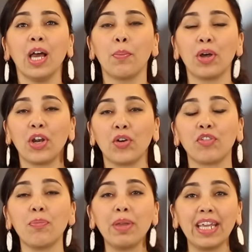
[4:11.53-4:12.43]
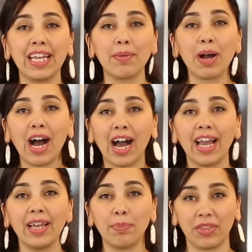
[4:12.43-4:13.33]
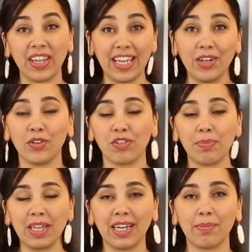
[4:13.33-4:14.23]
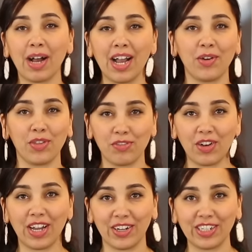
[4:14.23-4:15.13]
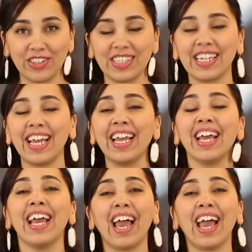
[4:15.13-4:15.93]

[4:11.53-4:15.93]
Put it over medium-high, put the heat over medium-high, or the fire I should say,